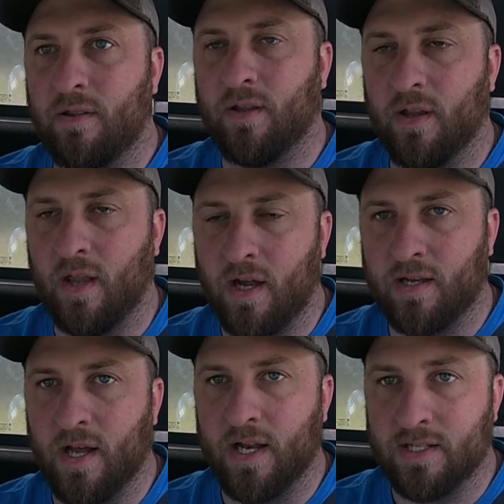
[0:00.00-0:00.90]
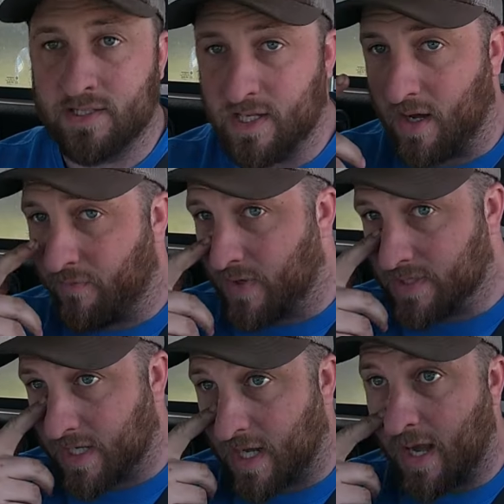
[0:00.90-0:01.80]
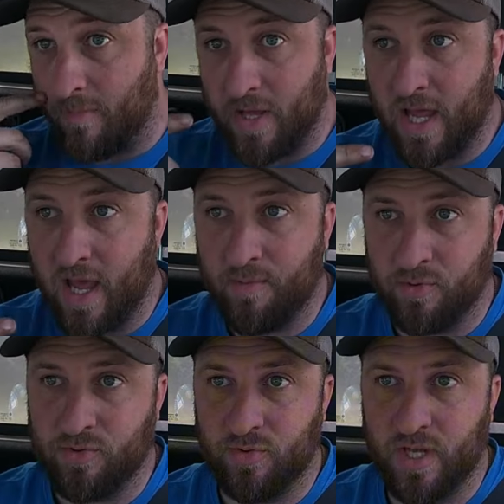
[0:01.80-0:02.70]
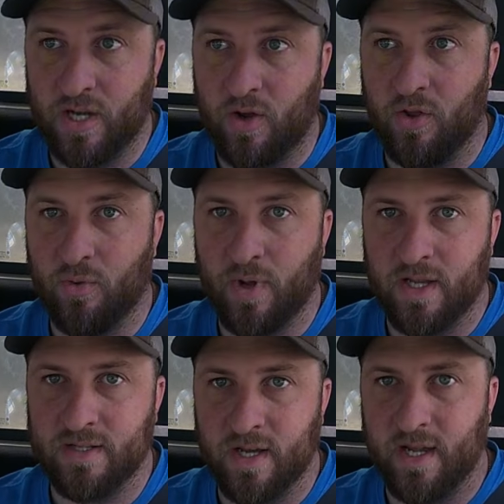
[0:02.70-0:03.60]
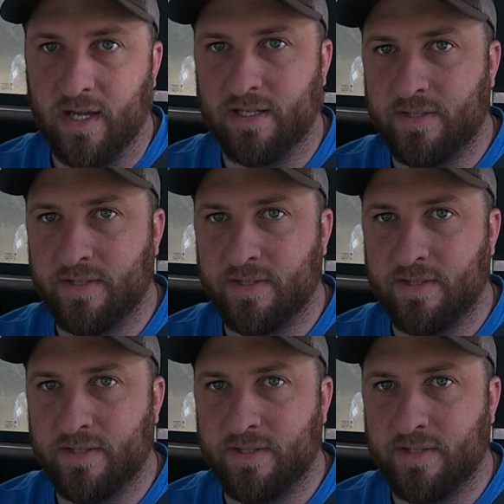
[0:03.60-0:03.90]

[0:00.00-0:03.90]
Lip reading: the lug nut itself? Is it gonna be able to get all the way tight?